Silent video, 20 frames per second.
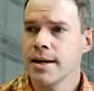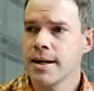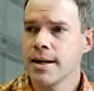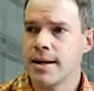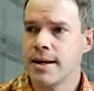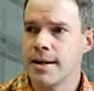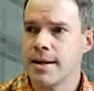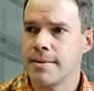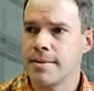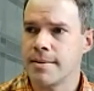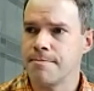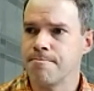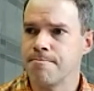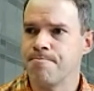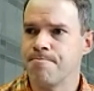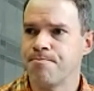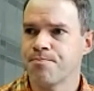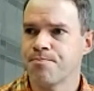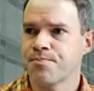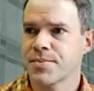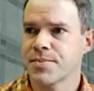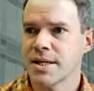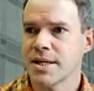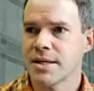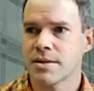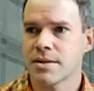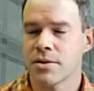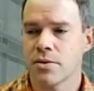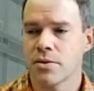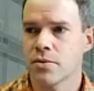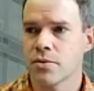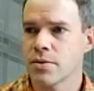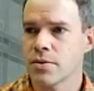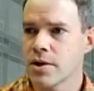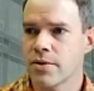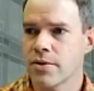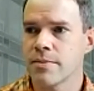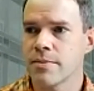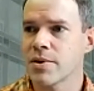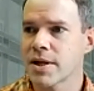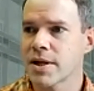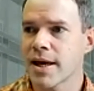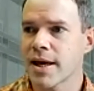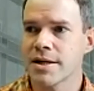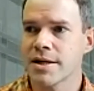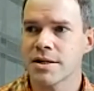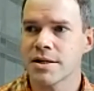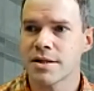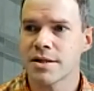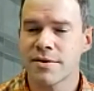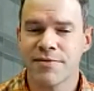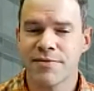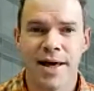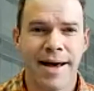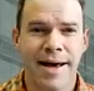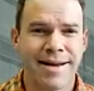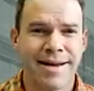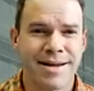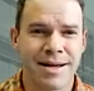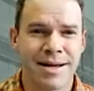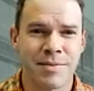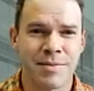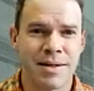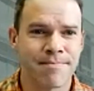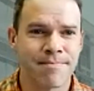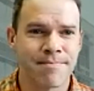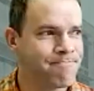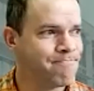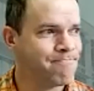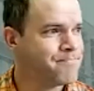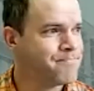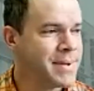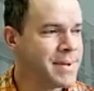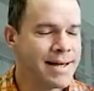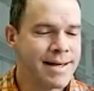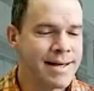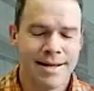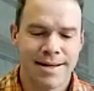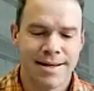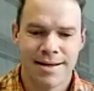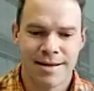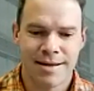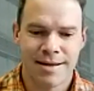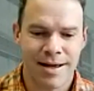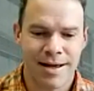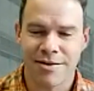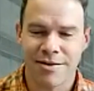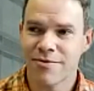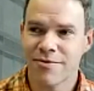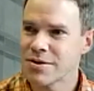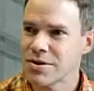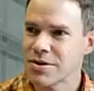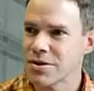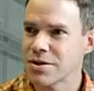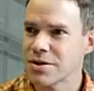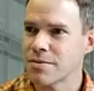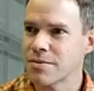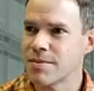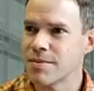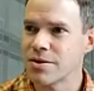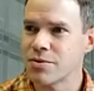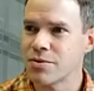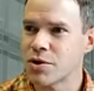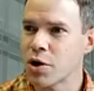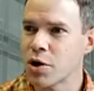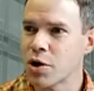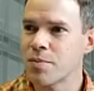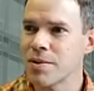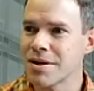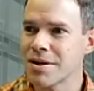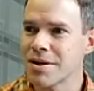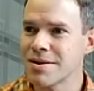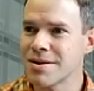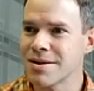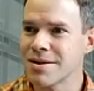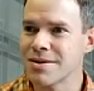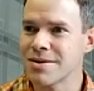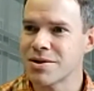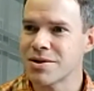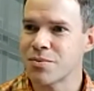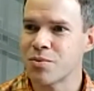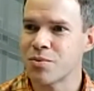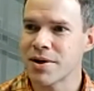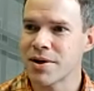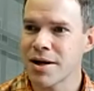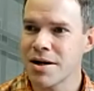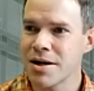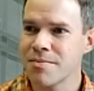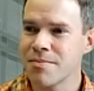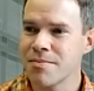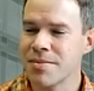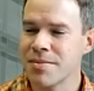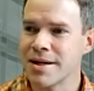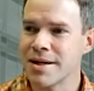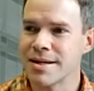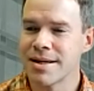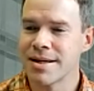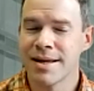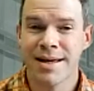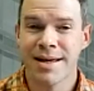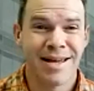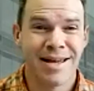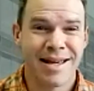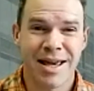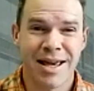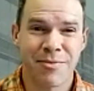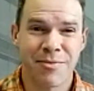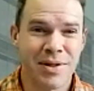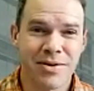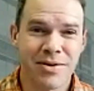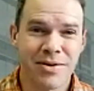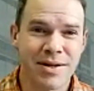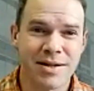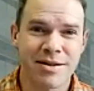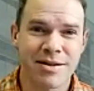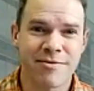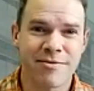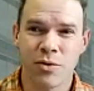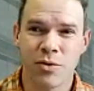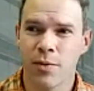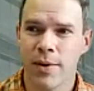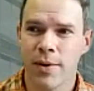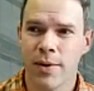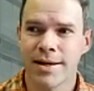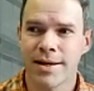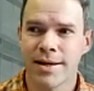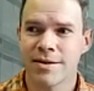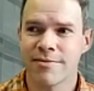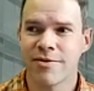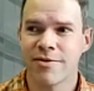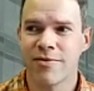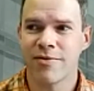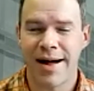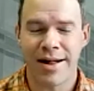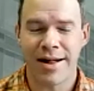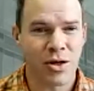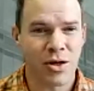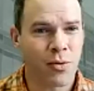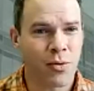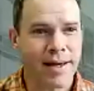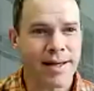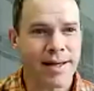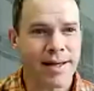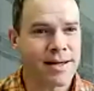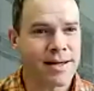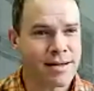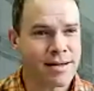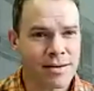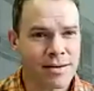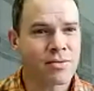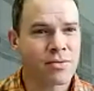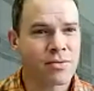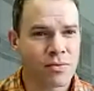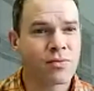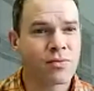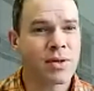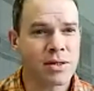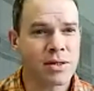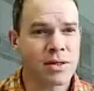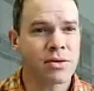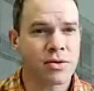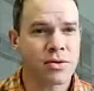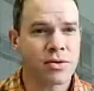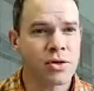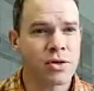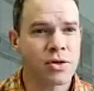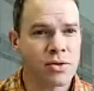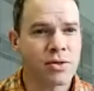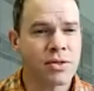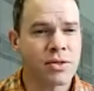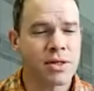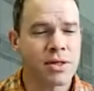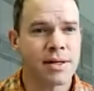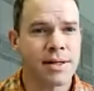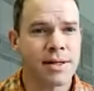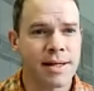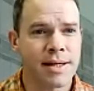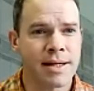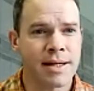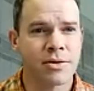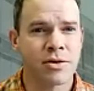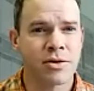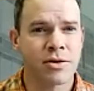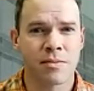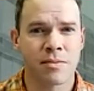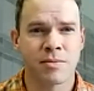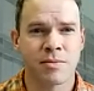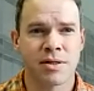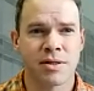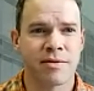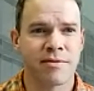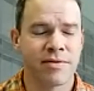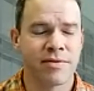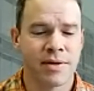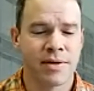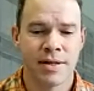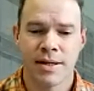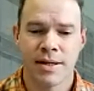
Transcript: So, implications of that, I mean, it kind of feels a little bit utopian to bring up, but can we look at different ways of evaluating researchers in terms of,